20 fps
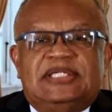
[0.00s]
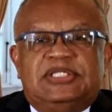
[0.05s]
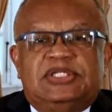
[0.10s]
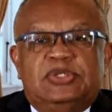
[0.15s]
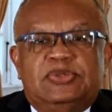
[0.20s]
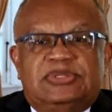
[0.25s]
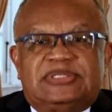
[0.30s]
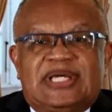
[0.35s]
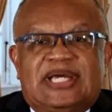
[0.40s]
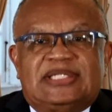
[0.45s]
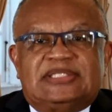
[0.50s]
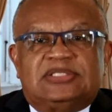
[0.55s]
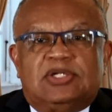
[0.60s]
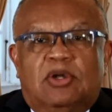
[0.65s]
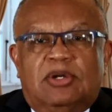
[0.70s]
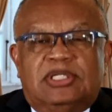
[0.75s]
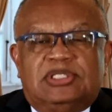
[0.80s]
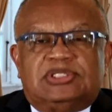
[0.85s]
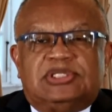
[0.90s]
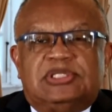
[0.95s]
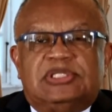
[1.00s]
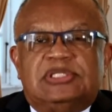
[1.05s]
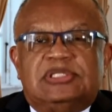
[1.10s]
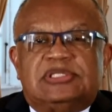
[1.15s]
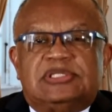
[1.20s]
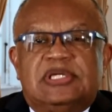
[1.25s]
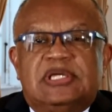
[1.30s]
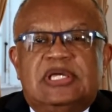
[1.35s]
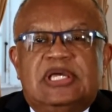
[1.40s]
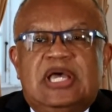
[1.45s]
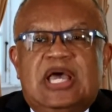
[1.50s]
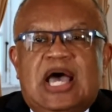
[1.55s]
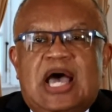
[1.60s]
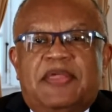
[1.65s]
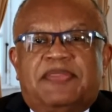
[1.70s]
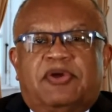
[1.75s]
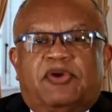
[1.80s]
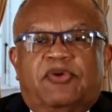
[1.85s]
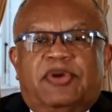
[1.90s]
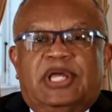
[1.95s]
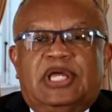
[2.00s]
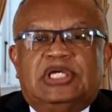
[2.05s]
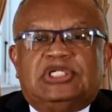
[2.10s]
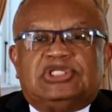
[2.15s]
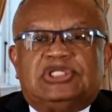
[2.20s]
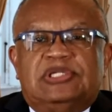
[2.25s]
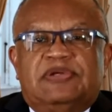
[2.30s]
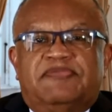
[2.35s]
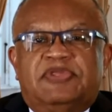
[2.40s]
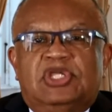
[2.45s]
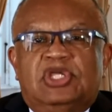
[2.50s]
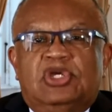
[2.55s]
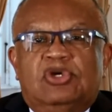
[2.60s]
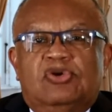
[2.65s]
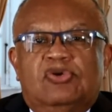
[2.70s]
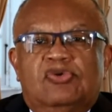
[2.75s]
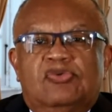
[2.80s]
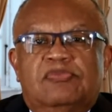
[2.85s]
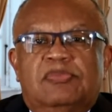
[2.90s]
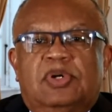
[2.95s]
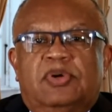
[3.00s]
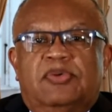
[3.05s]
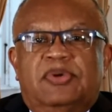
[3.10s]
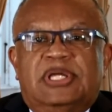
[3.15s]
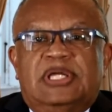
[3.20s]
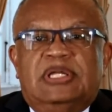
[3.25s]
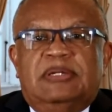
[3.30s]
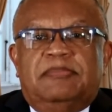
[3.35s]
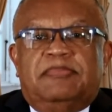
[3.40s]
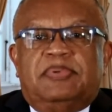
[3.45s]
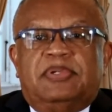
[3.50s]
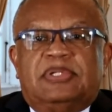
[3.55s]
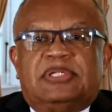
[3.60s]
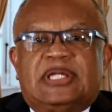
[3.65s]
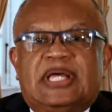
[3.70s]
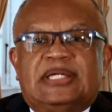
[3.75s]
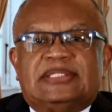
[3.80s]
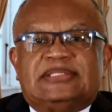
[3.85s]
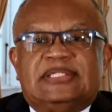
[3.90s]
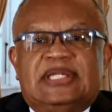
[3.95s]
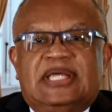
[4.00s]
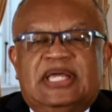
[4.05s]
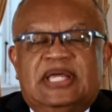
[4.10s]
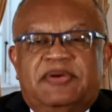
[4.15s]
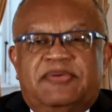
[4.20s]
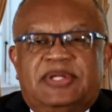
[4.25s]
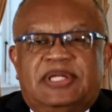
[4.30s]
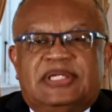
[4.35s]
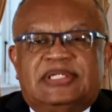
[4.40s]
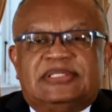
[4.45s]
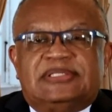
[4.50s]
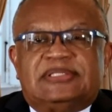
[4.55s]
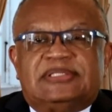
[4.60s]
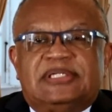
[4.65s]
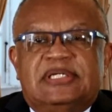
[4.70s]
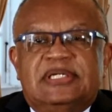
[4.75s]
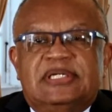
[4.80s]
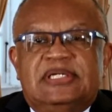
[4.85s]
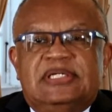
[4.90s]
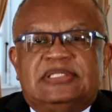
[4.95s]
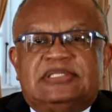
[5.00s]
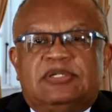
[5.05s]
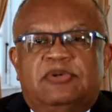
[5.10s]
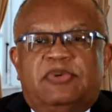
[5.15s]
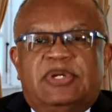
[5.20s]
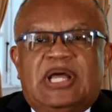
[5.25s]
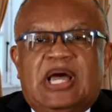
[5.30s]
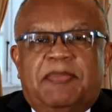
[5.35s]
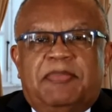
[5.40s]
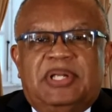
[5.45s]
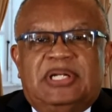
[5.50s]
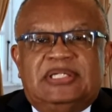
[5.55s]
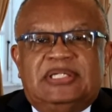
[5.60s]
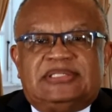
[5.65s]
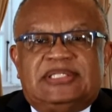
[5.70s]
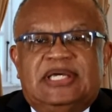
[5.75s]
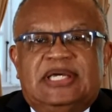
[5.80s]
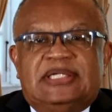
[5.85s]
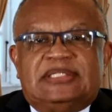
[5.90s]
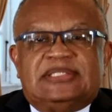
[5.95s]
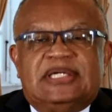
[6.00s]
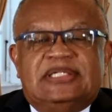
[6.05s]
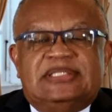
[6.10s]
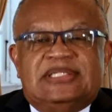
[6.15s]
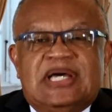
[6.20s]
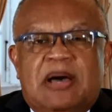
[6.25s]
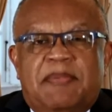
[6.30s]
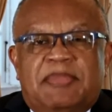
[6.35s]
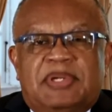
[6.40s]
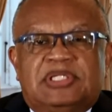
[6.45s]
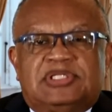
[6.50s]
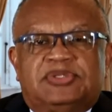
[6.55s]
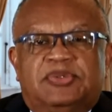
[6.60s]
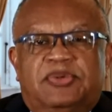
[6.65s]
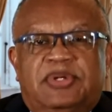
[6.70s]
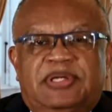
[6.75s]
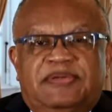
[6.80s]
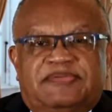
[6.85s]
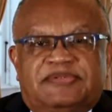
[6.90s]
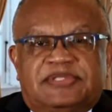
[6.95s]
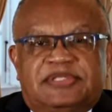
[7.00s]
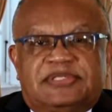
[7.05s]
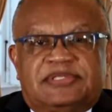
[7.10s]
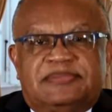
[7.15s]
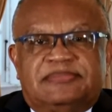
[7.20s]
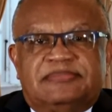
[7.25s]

new technologies and the creation of new marine protected areas to rehabilitate damaged reefs.